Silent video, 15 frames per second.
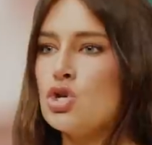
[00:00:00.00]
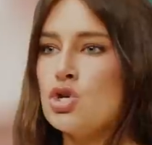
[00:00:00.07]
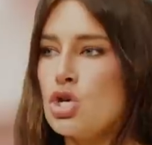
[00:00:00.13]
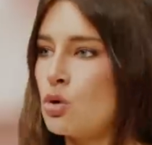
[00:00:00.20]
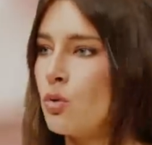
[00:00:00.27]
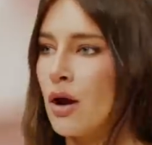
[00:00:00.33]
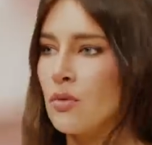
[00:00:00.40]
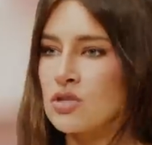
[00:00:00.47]

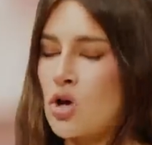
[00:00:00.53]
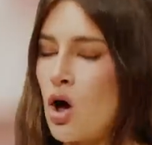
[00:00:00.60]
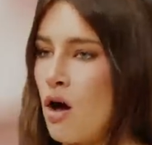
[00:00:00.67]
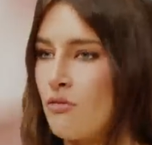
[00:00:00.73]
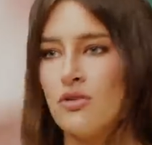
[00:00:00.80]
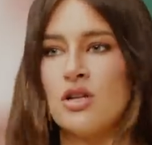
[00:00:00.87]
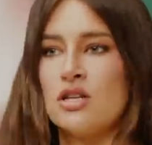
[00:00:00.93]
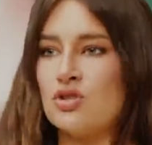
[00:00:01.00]
knew I was
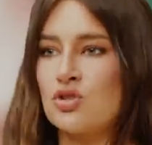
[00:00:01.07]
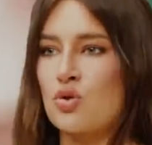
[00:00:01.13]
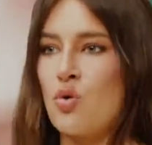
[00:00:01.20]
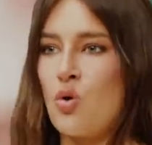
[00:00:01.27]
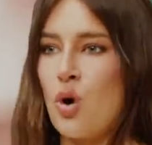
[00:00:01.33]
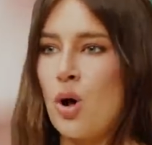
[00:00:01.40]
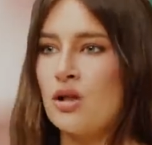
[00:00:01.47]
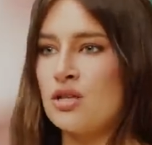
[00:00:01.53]
awful in
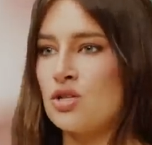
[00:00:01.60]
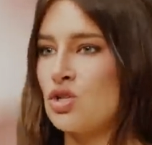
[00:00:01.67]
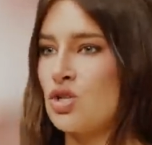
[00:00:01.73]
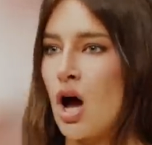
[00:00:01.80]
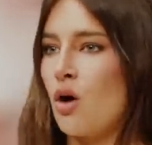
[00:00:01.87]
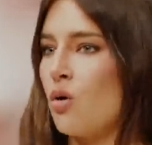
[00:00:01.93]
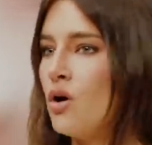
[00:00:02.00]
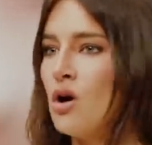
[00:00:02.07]
school. And
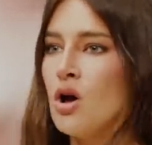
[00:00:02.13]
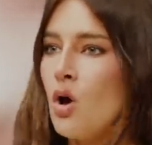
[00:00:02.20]
so